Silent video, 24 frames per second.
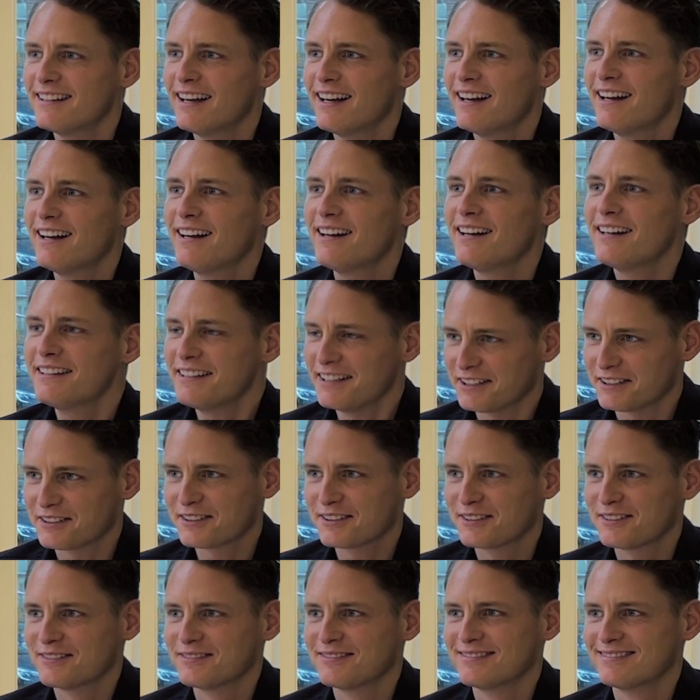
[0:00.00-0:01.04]

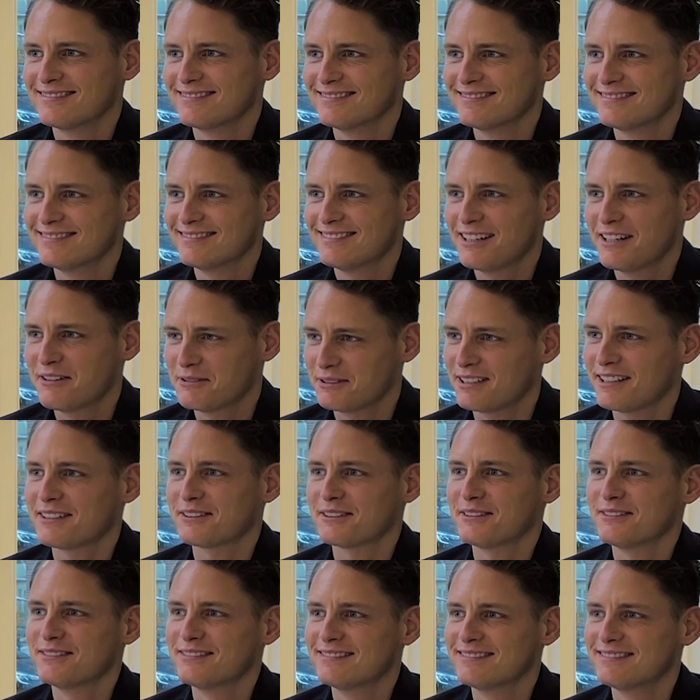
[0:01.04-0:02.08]
Yes, I would say
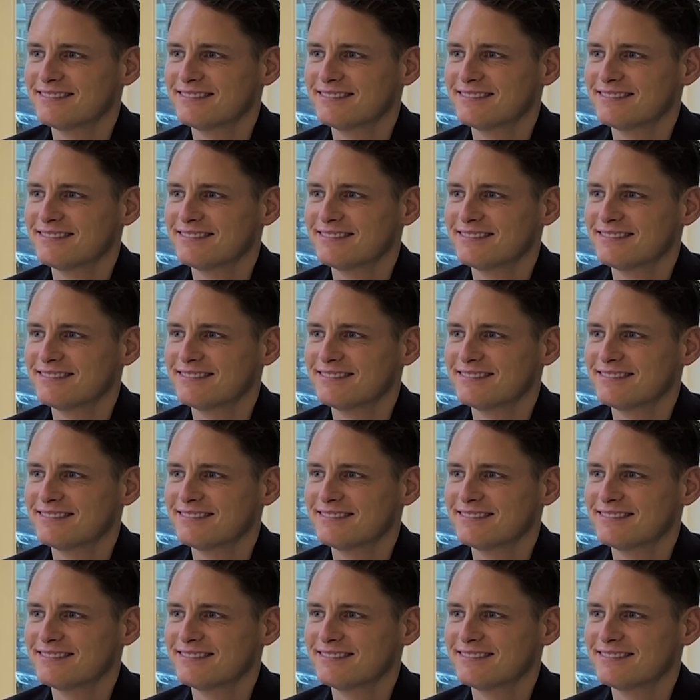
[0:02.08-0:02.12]
so.